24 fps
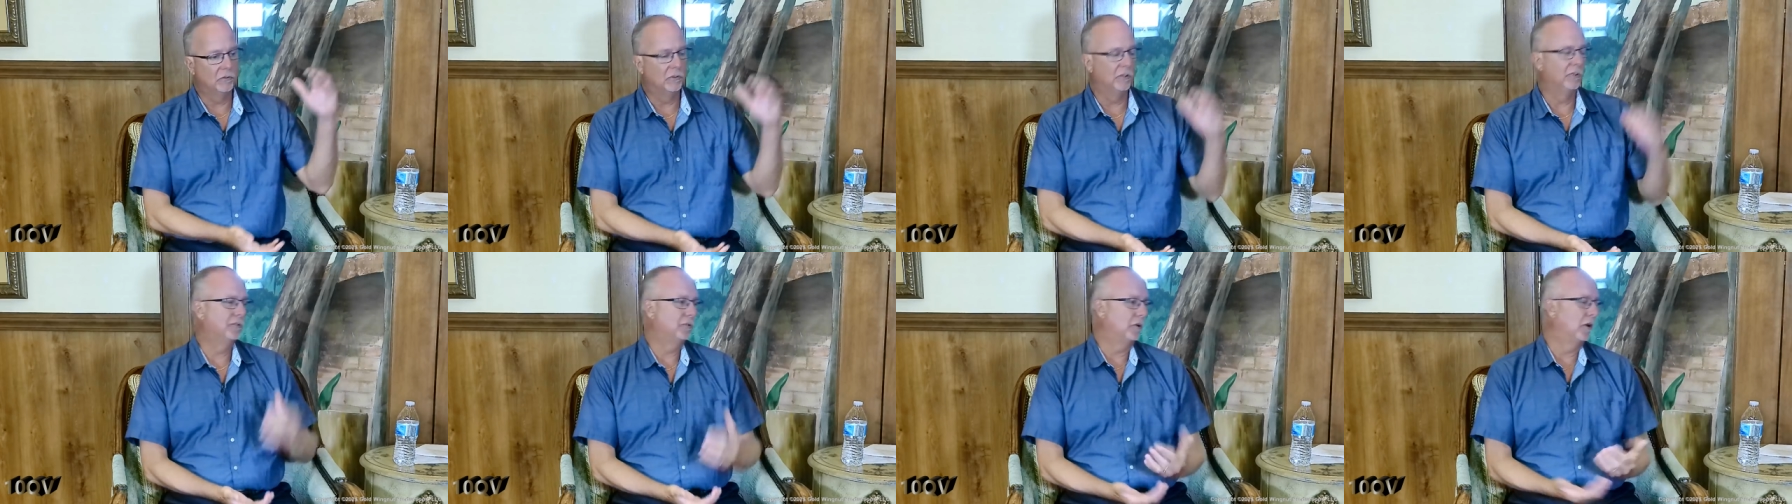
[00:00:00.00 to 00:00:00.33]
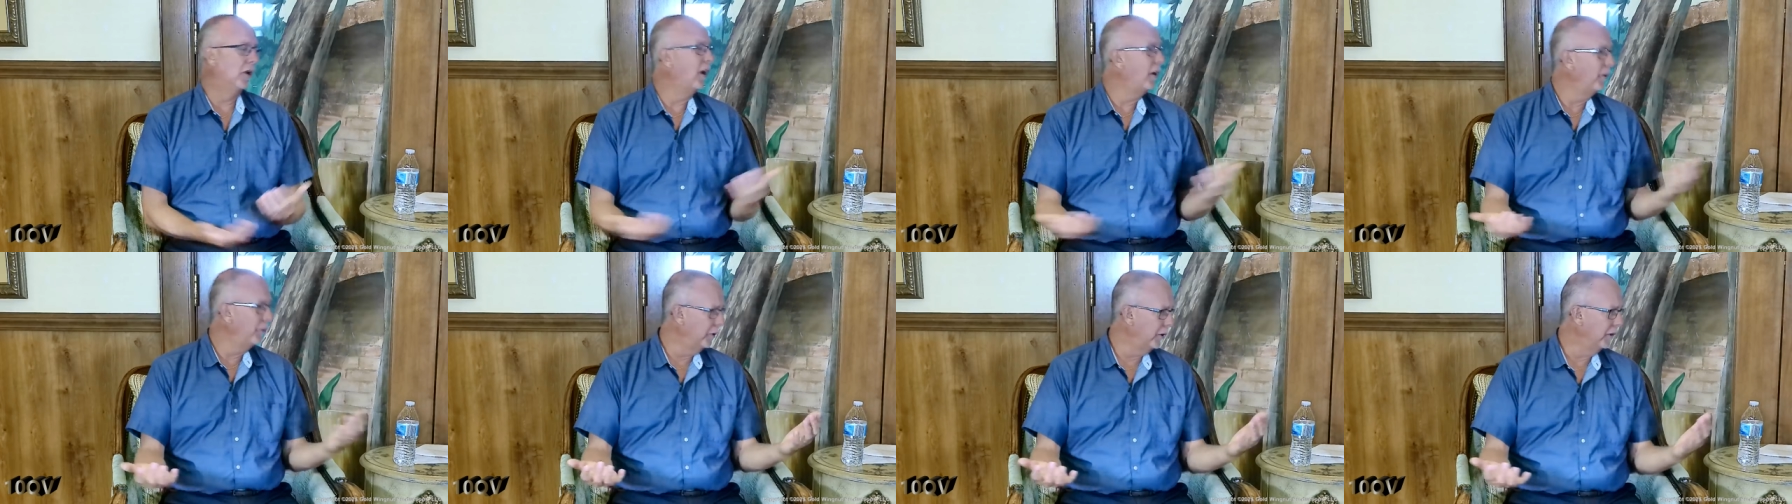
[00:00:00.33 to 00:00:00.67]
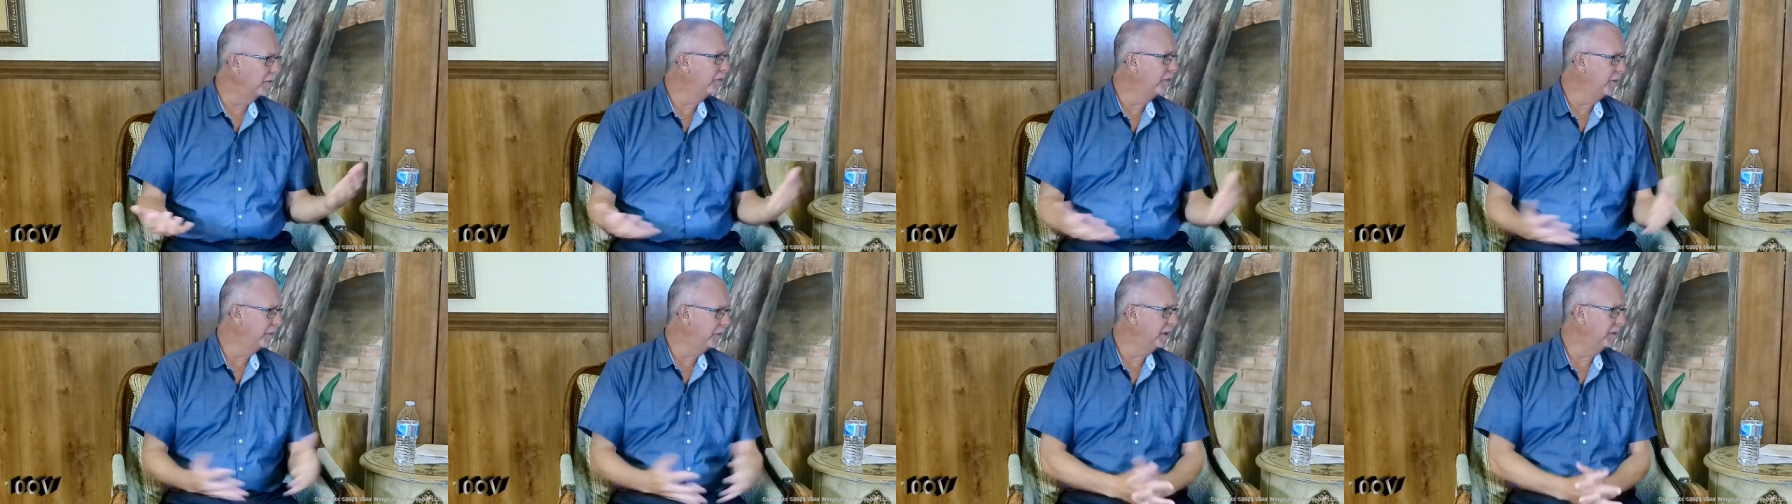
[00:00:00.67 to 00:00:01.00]
there's
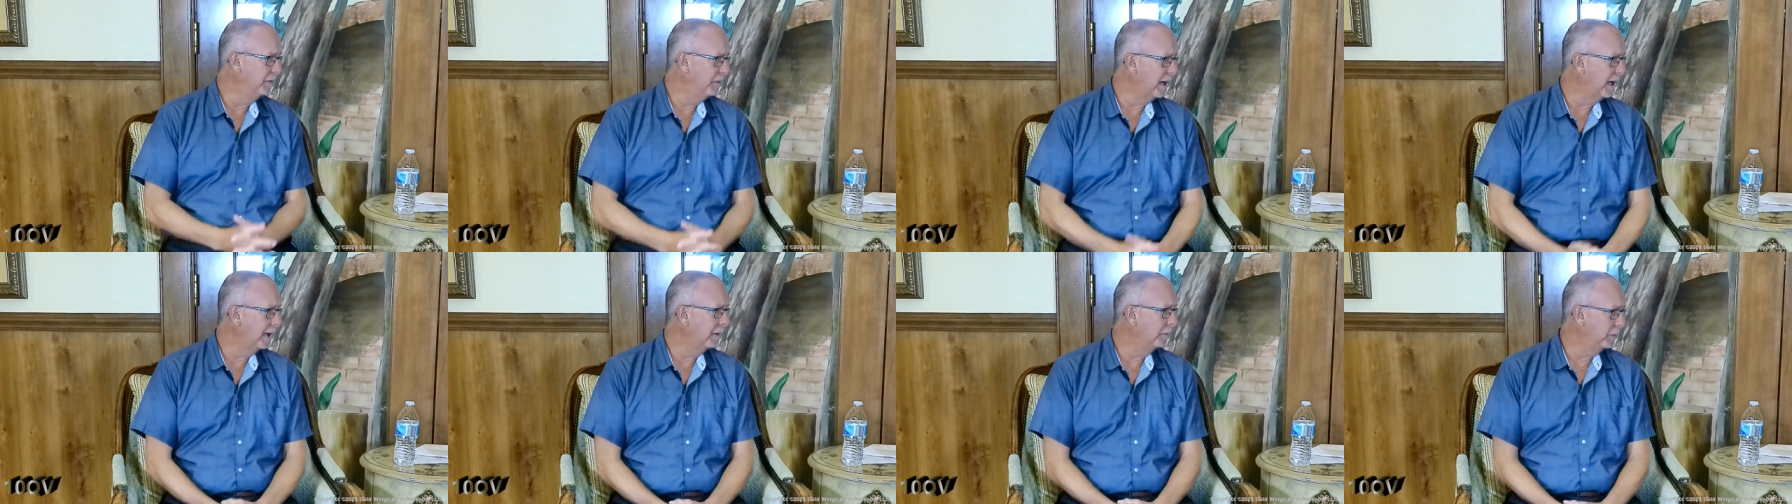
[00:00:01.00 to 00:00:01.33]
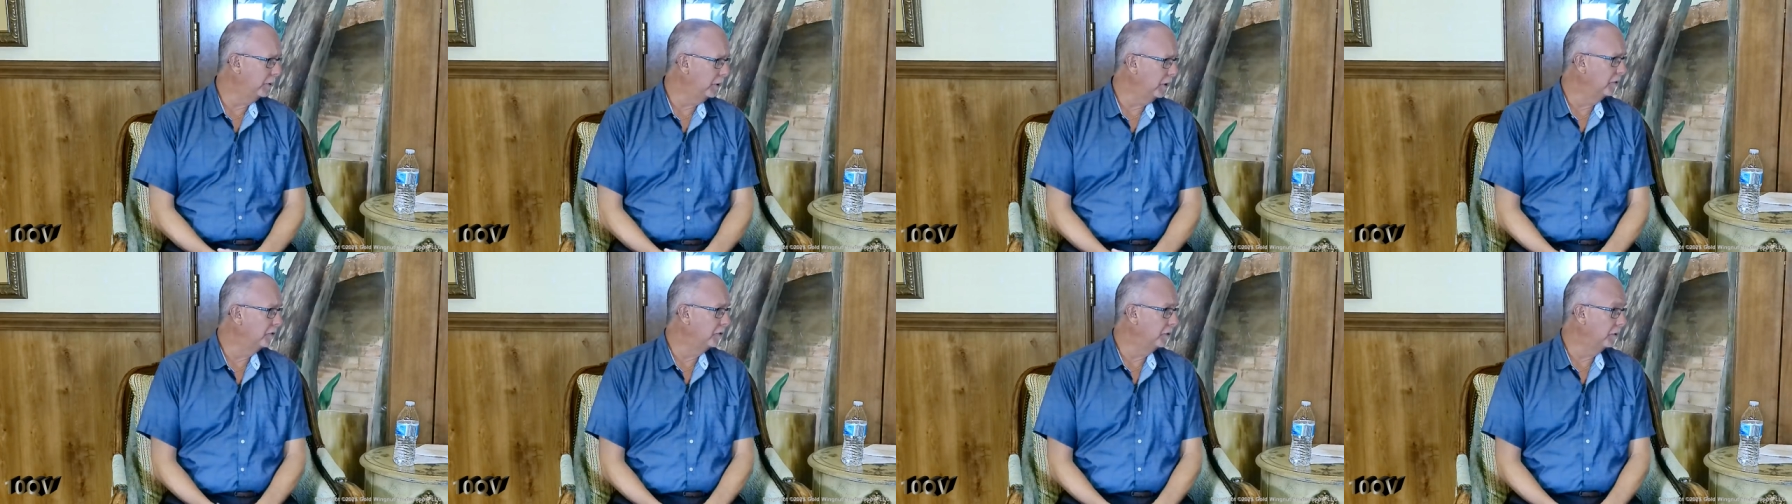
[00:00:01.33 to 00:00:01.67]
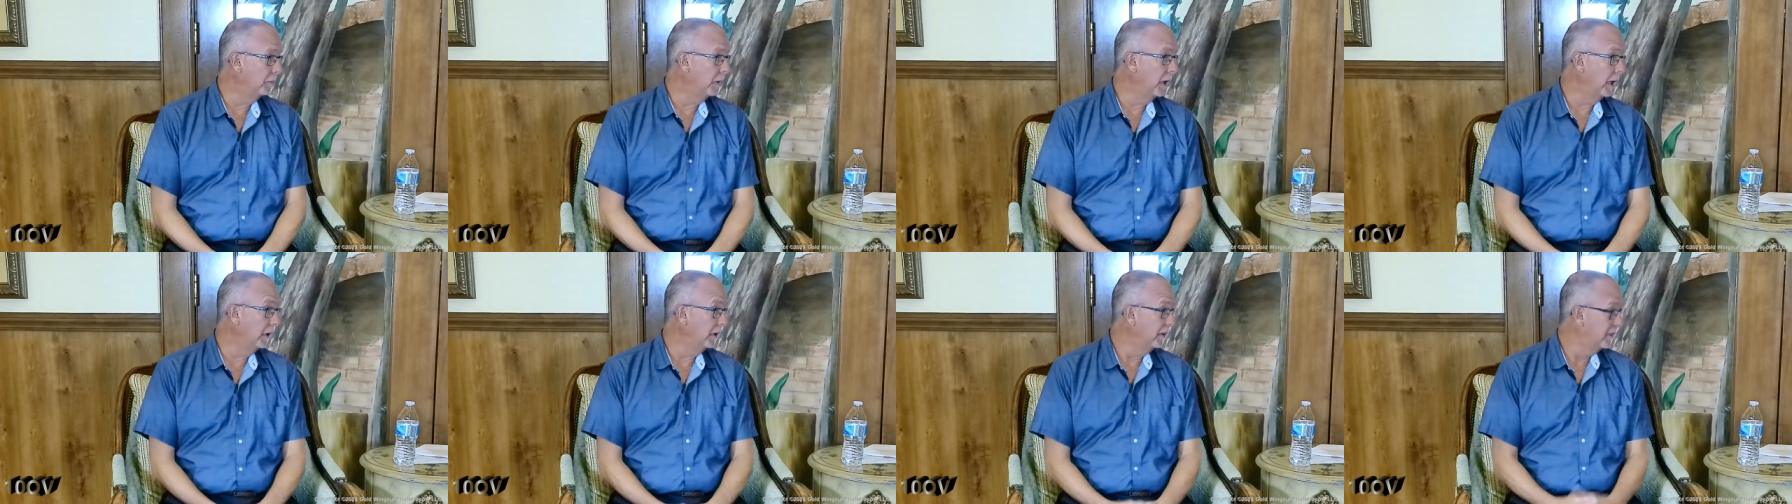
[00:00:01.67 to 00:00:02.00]
155 plus or
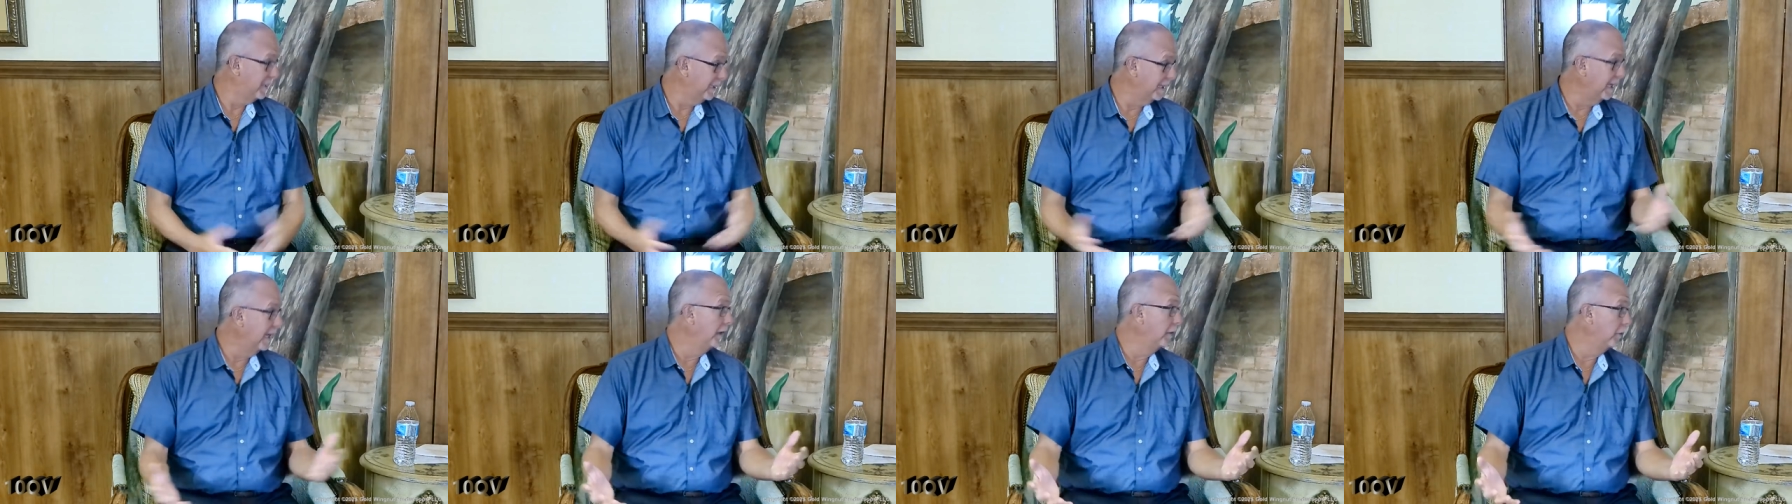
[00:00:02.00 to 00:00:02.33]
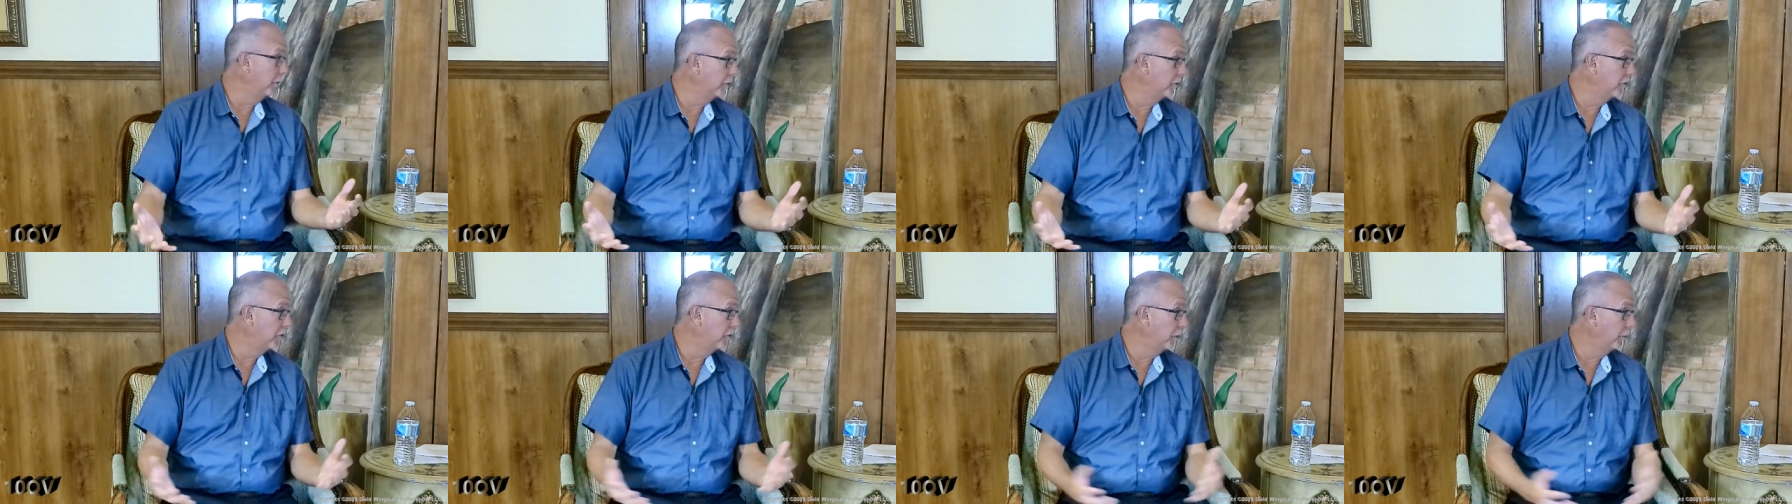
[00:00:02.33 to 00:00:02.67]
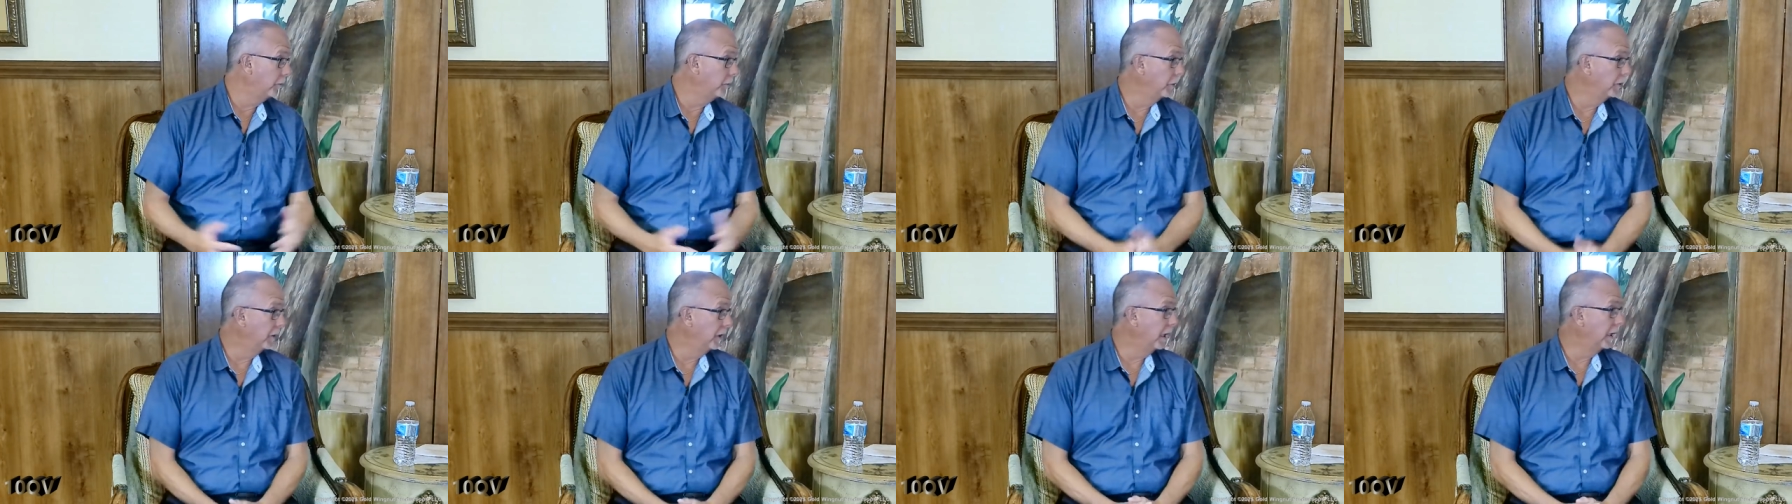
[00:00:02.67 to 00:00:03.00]
minus standards to
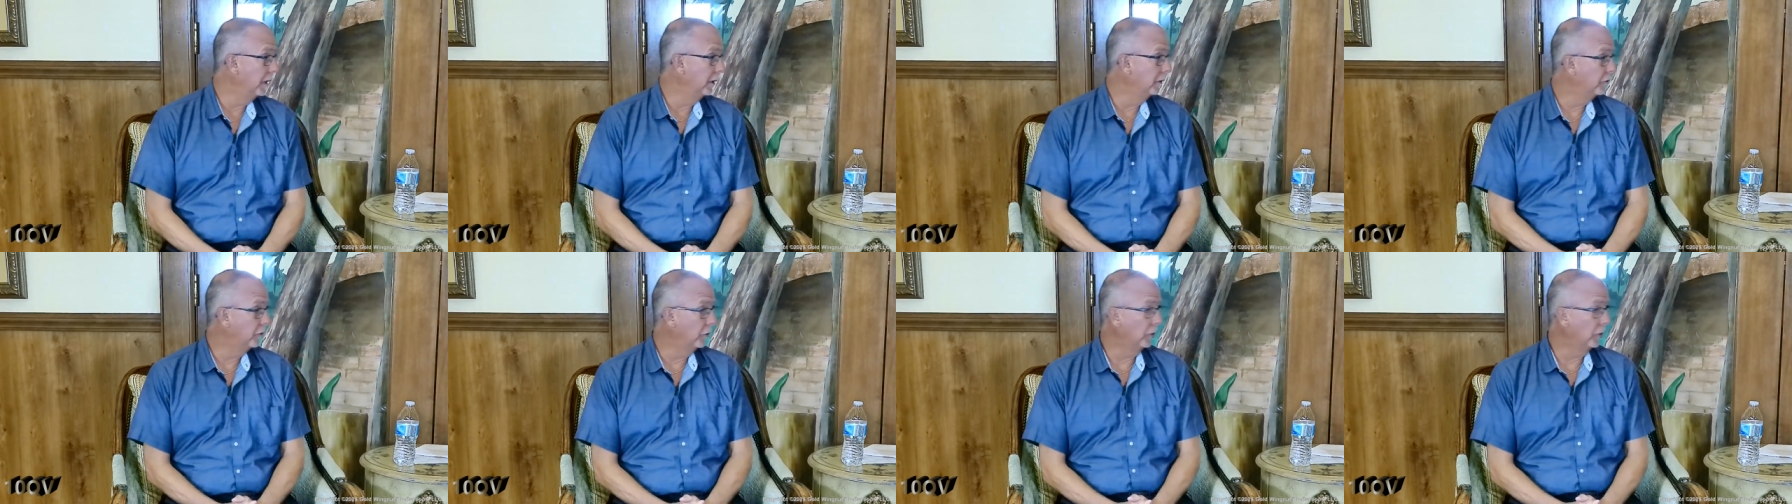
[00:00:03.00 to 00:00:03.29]
put that, so